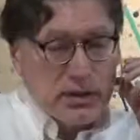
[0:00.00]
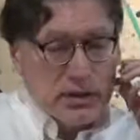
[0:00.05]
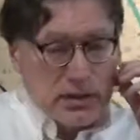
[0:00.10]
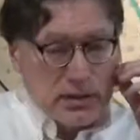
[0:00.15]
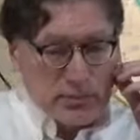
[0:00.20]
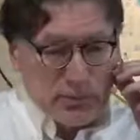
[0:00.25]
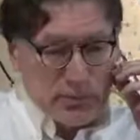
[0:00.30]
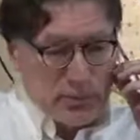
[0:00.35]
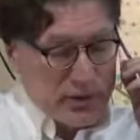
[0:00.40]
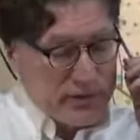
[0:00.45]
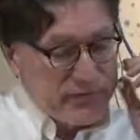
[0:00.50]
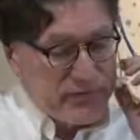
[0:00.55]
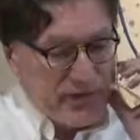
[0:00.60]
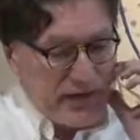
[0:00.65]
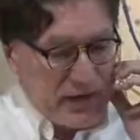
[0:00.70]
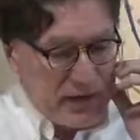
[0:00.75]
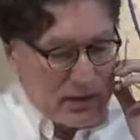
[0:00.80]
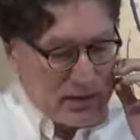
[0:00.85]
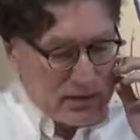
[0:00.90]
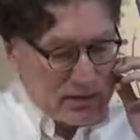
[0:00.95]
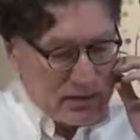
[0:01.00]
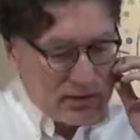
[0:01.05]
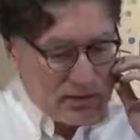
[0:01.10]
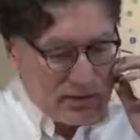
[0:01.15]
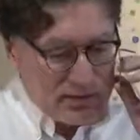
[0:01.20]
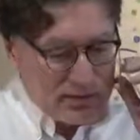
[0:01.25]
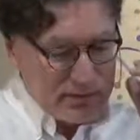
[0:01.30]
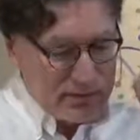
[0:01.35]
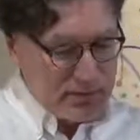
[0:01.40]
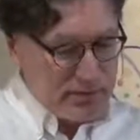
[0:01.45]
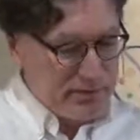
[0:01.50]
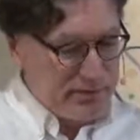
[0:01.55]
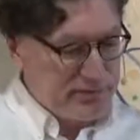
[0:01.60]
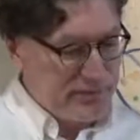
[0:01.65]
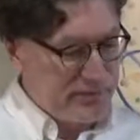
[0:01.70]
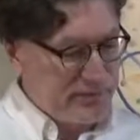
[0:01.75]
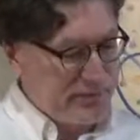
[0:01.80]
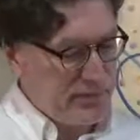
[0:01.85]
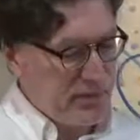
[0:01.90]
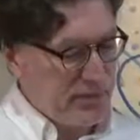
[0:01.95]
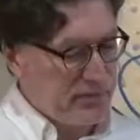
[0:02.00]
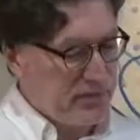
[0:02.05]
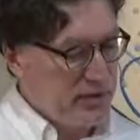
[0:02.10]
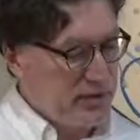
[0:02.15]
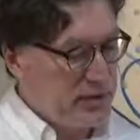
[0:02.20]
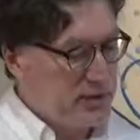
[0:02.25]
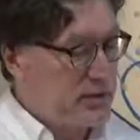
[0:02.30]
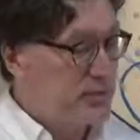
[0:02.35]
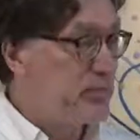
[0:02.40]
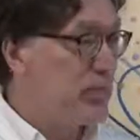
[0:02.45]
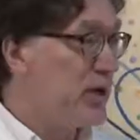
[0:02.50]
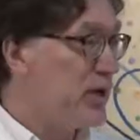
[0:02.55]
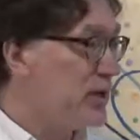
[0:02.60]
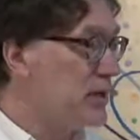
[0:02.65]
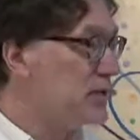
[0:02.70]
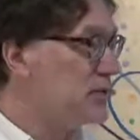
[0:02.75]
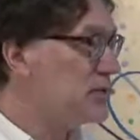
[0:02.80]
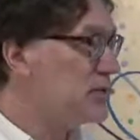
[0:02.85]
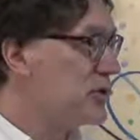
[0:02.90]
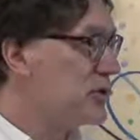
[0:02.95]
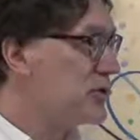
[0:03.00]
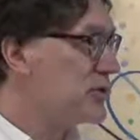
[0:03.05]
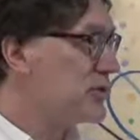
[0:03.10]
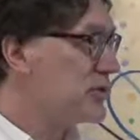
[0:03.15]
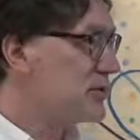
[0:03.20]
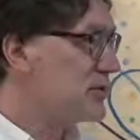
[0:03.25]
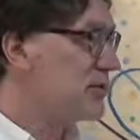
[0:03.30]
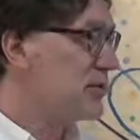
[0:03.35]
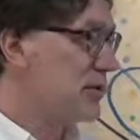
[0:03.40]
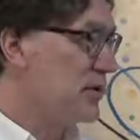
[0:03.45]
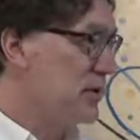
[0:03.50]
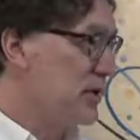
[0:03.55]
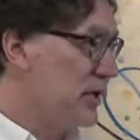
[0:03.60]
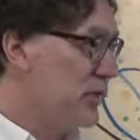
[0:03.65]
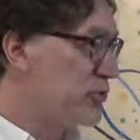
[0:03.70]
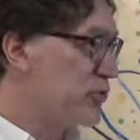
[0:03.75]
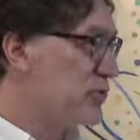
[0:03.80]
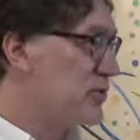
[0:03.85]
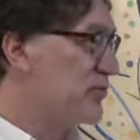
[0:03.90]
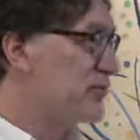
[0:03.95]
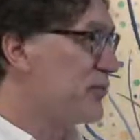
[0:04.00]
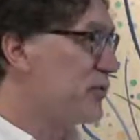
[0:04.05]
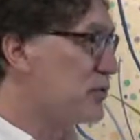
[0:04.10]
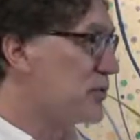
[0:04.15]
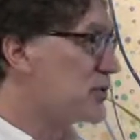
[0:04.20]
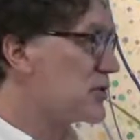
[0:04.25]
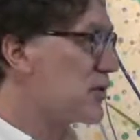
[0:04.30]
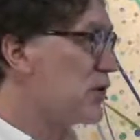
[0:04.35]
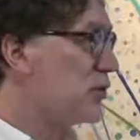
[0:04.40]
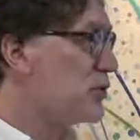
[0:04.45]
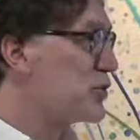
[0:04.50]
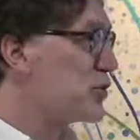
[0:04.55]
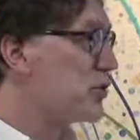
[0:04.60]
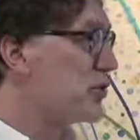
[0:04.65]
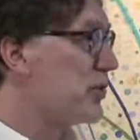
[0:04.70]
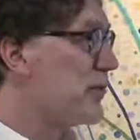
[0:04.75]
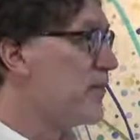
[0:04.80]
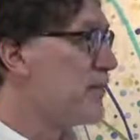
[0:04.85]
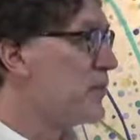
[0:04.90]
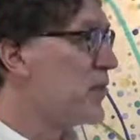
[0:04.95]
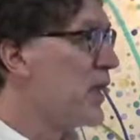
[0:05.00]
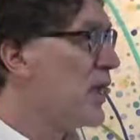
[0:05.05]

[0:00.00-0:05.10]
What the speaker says: I'm a big fan of his, but just in the interest of full disclosure,